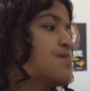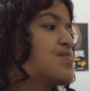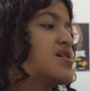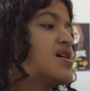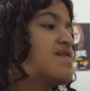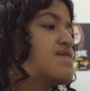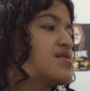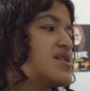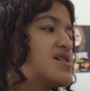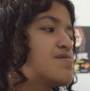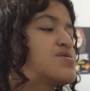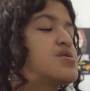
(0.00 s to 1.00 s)
But I feel
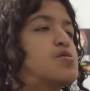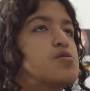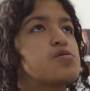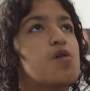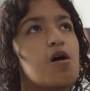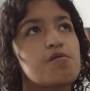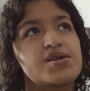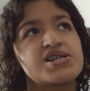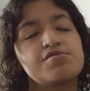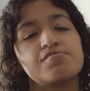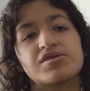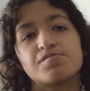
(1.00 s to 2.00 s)
like with The Long Way
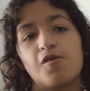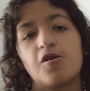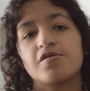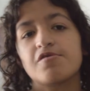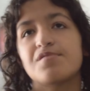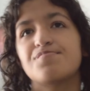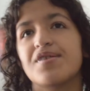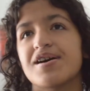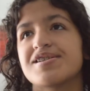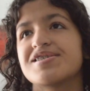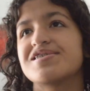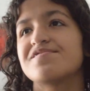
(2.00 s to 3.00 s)
to a Small Angry
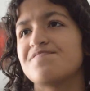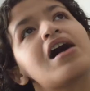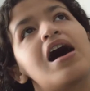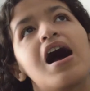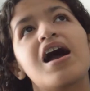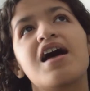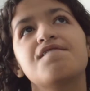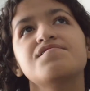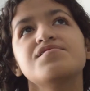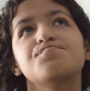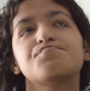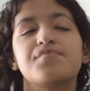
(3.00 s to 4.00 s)
Planet, I have
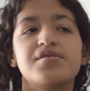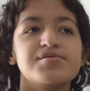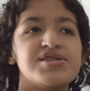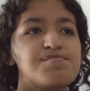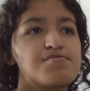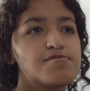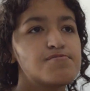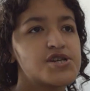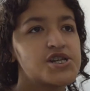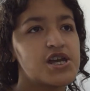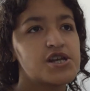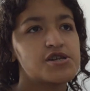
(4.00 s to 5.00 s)
a deeper
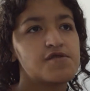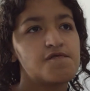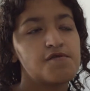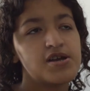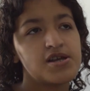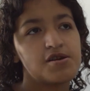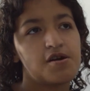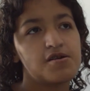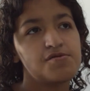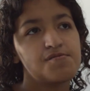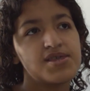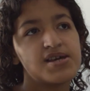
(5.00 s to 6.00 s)
appreciation for it, not
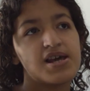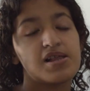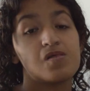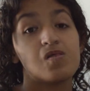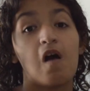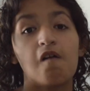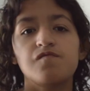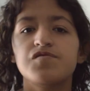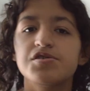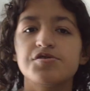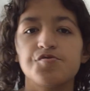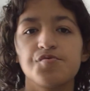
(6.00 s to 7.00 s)
in the way that I love
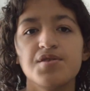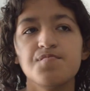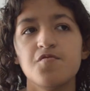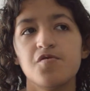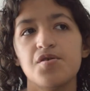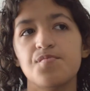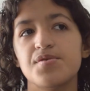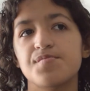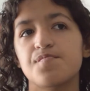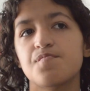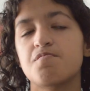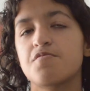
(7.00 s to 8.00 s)
the story more,
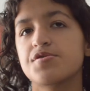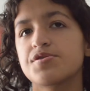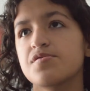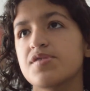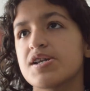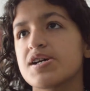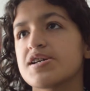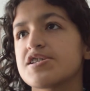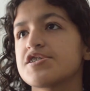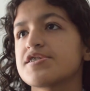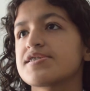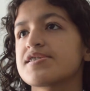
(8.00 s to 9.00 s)
but more so that
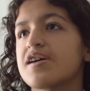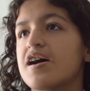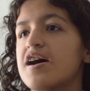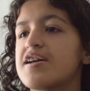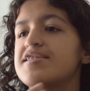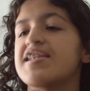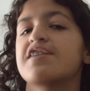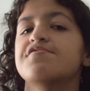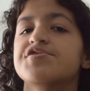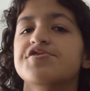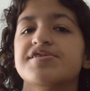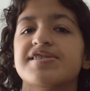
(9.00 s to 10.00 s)
I
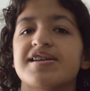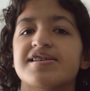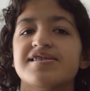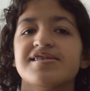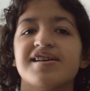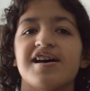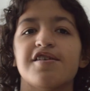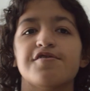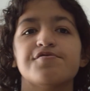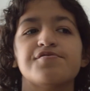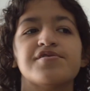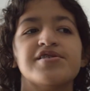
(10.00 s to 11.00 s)
now understand
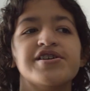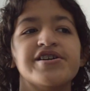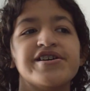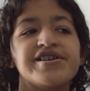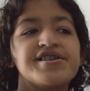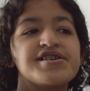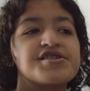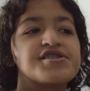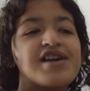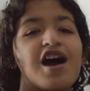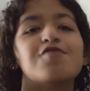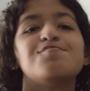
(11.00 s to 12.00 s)
how
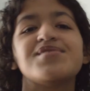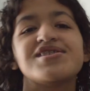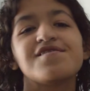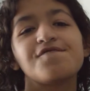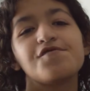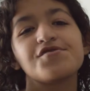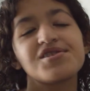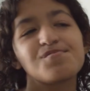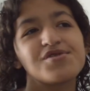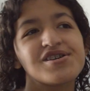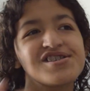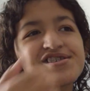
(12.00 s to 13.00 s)
meaningful this
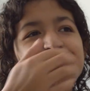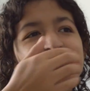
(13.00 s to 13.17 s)
book is to